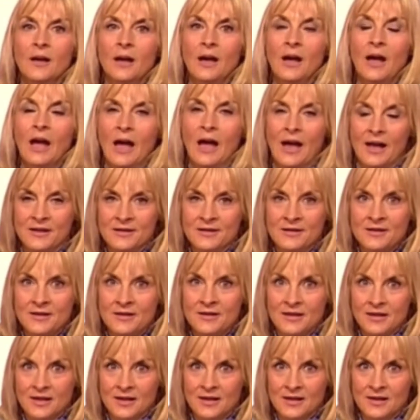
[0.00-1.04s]
And
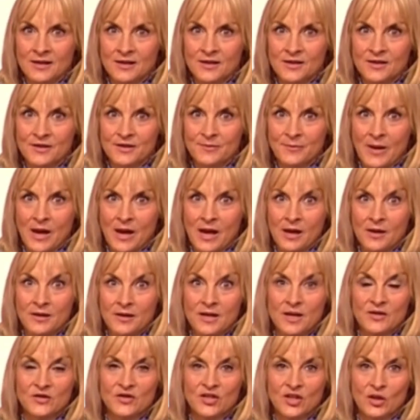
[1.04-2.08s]
England's Ben
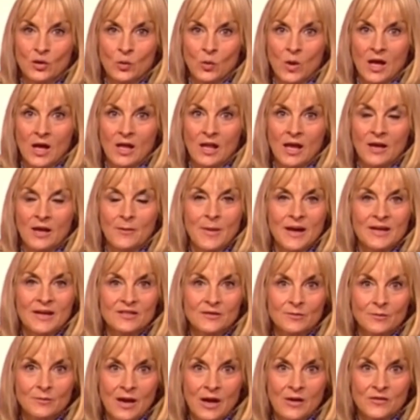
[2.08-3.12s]
Chilwell and Mason
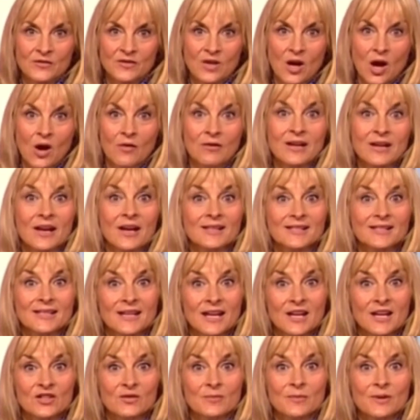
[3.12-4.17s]
Mount are in isolation
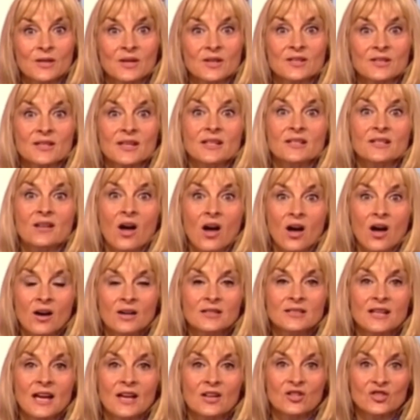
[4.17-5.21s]
because they'd hugged
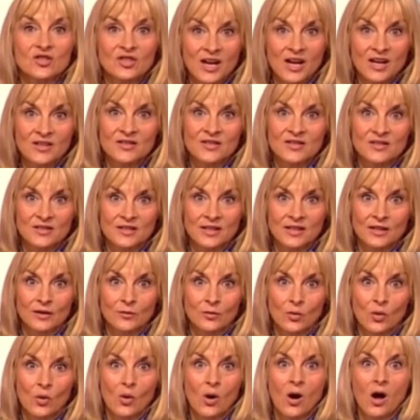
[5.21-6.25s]
and chatted to Gilmour
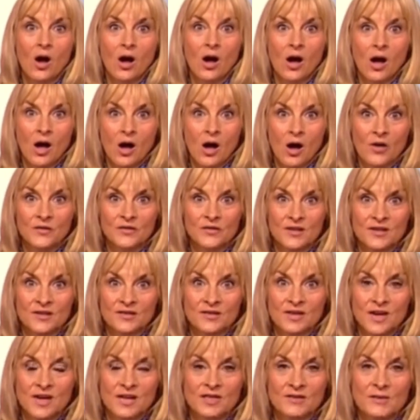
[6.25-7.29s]
after the
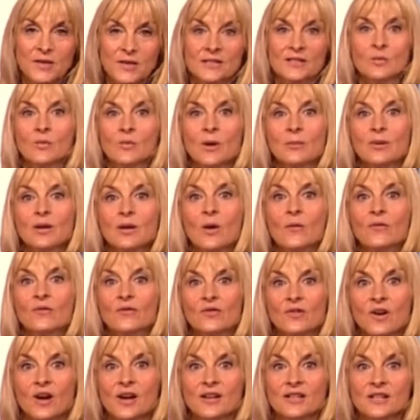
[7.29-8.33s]
sides met at Wembley on
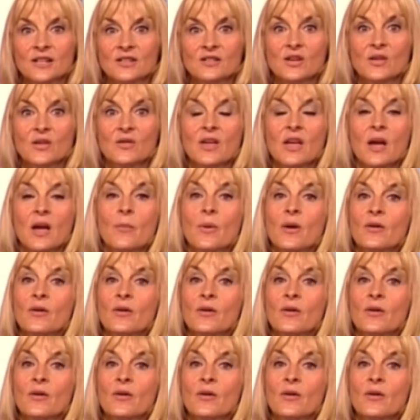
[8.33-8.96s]
Friday, so they are both